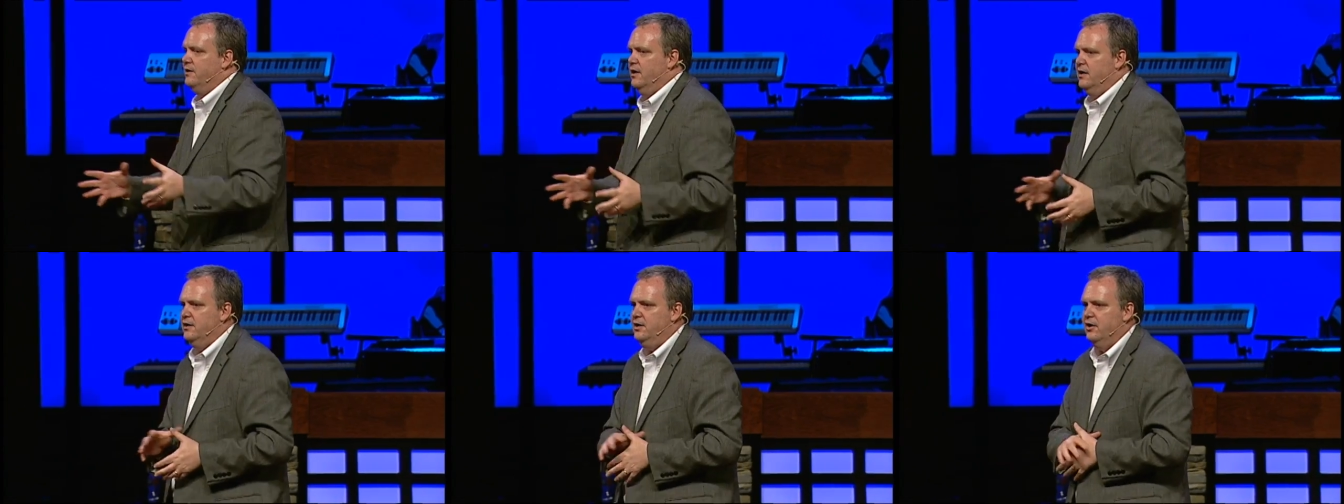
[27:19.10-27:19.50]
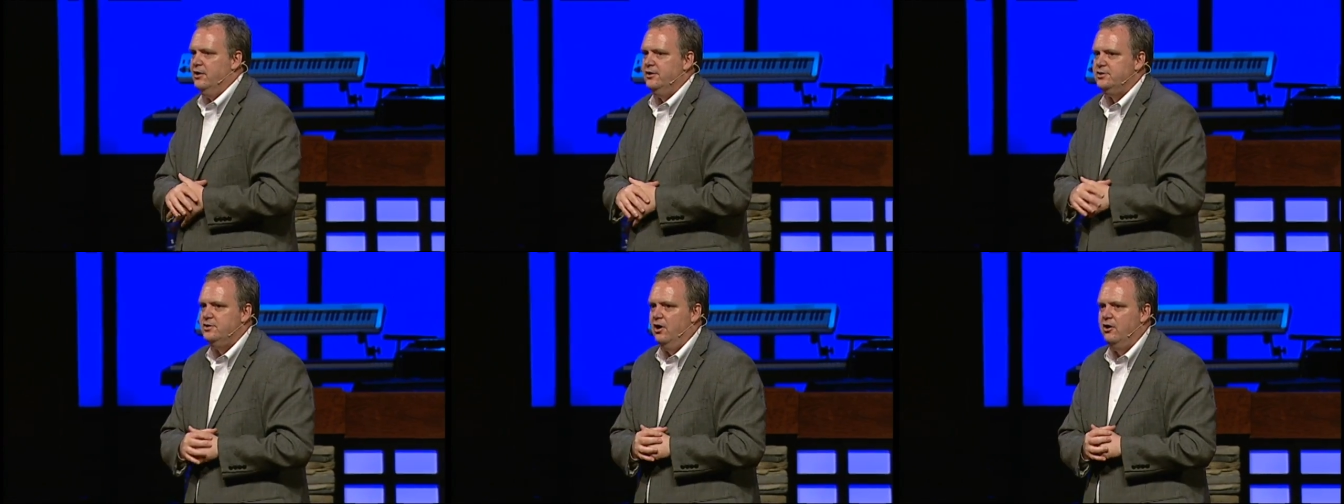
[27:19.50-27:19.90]
uh,
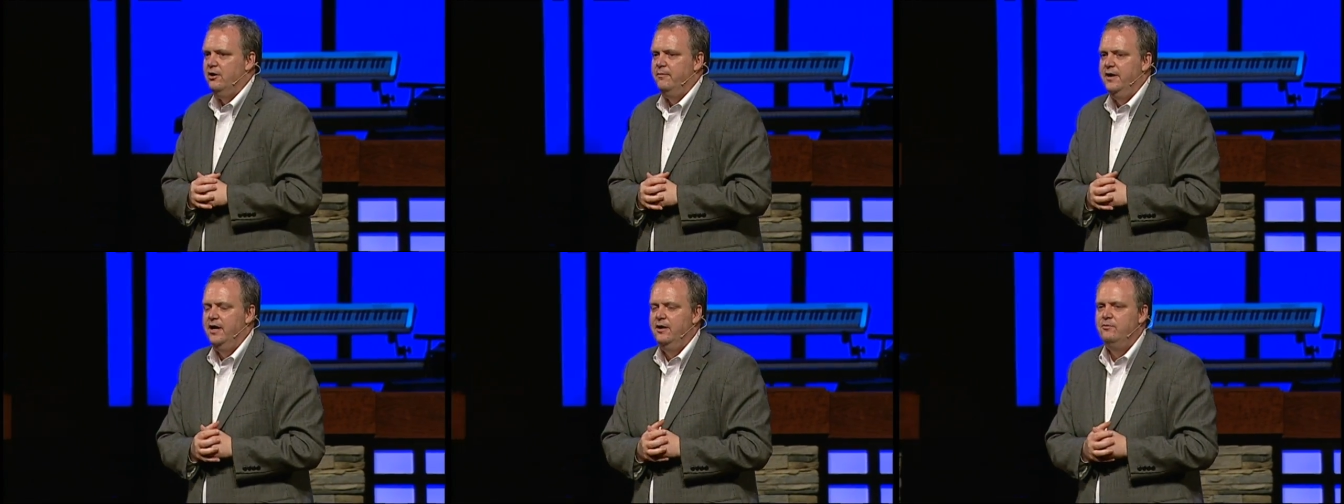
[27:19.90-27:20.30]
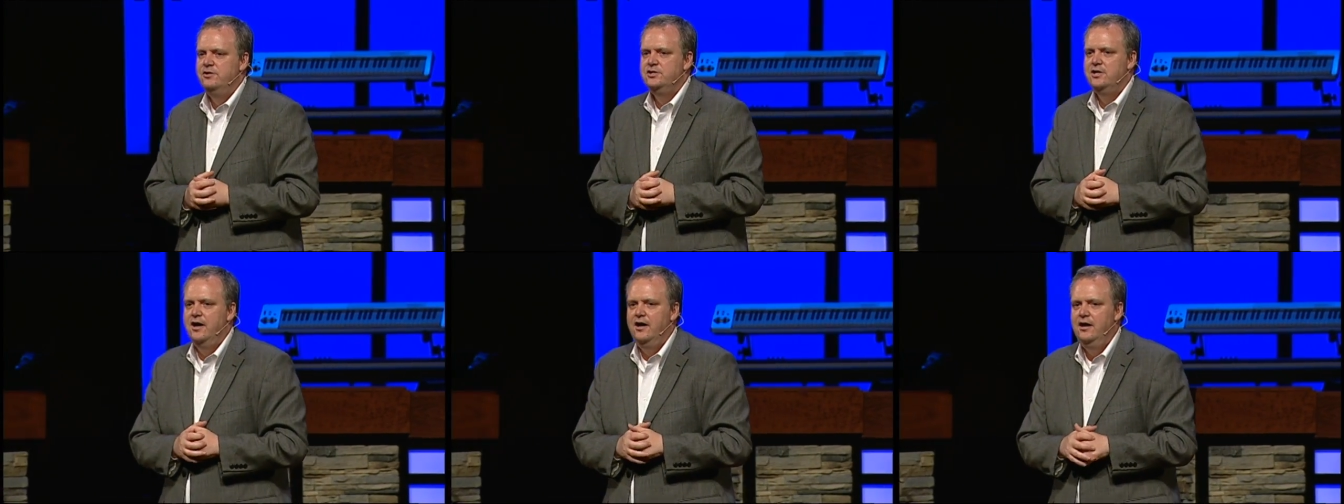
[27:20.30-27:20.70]
youngest daughter Mary would
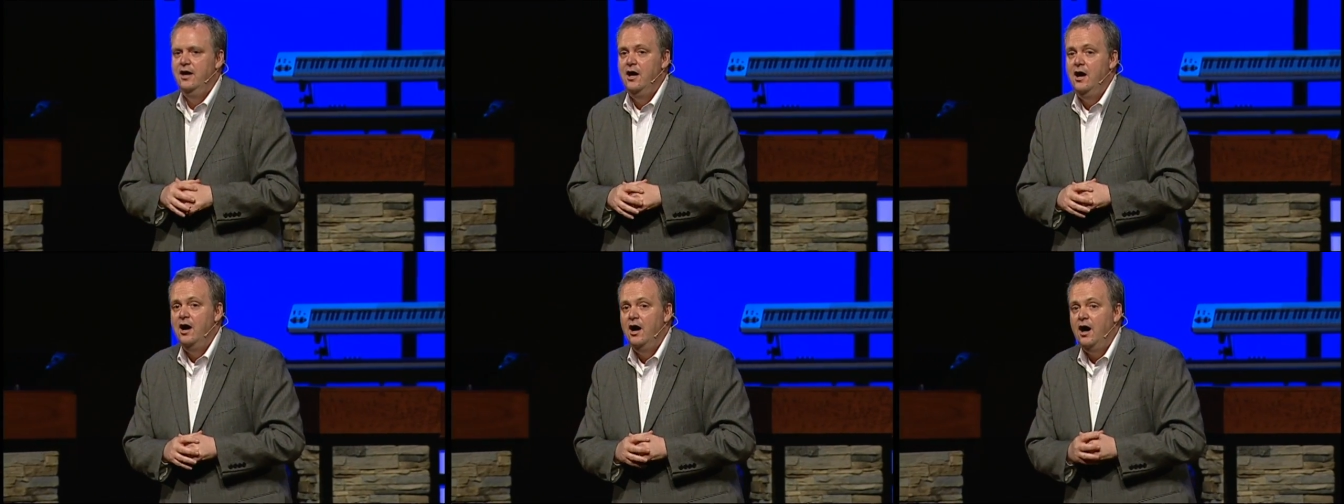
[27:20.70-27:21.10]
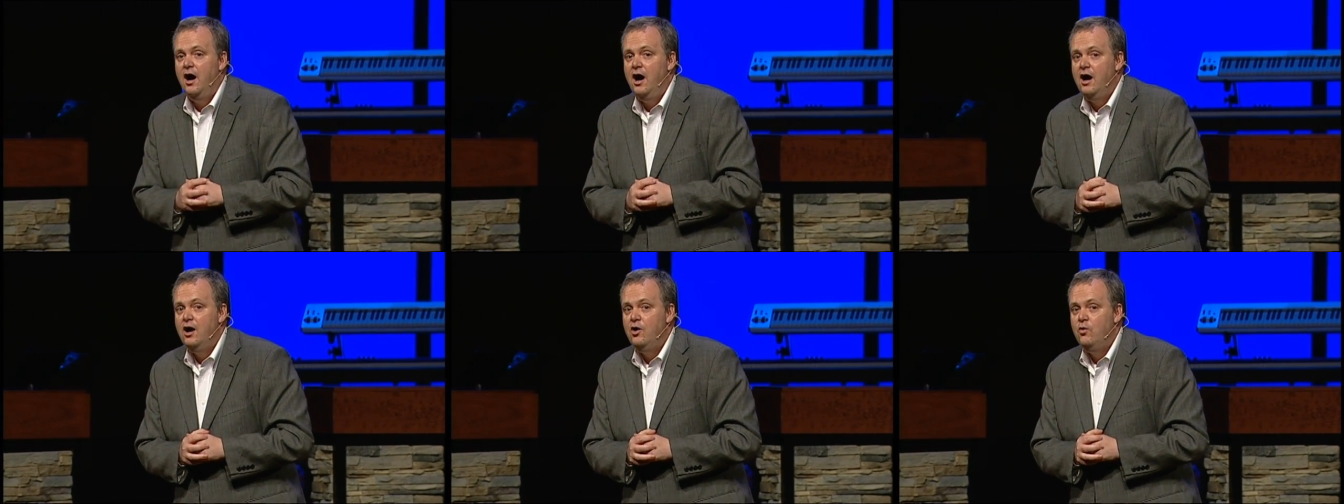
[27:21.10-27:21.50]
say,
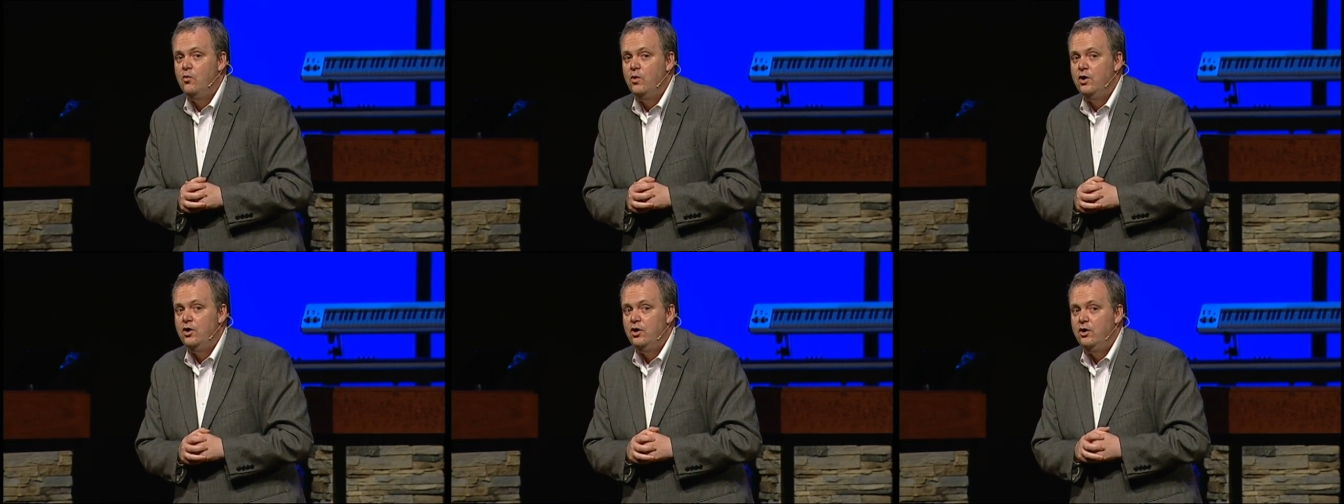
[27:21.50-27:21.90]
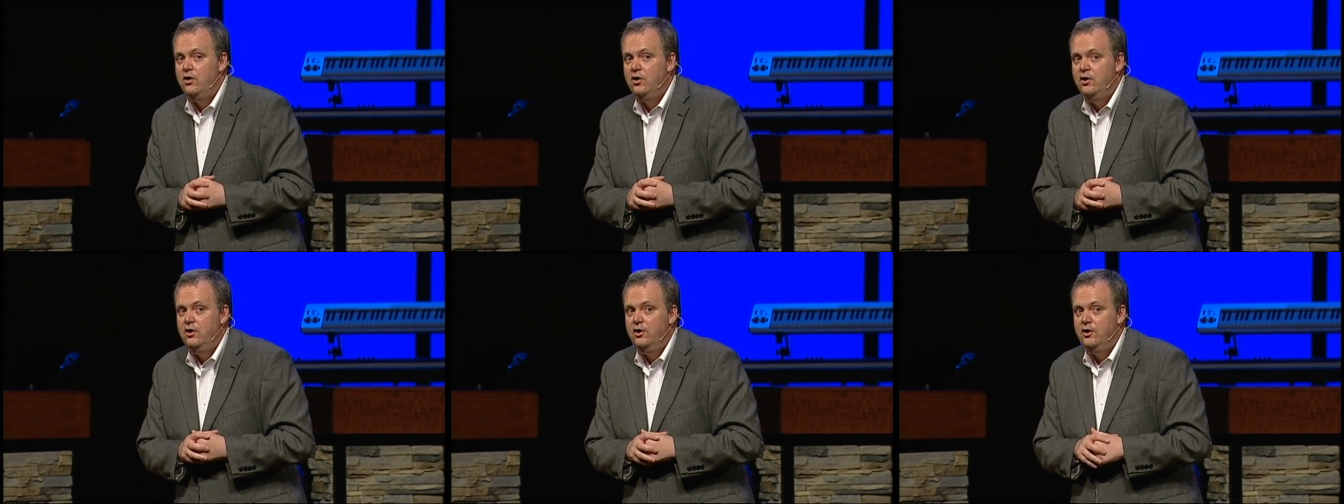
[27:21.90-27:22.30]

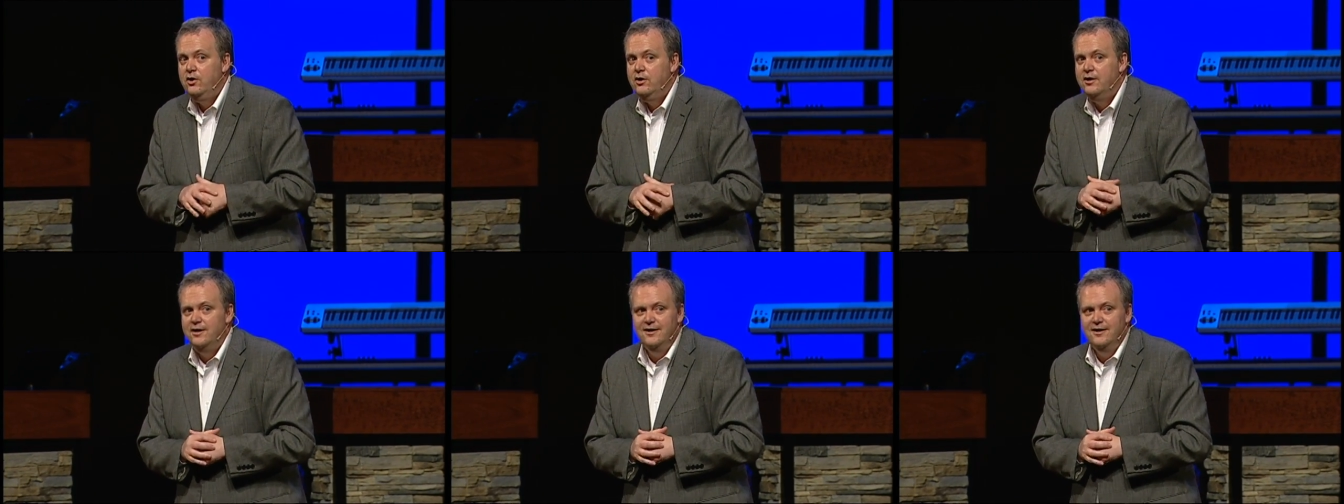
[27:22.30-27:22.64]
awkward,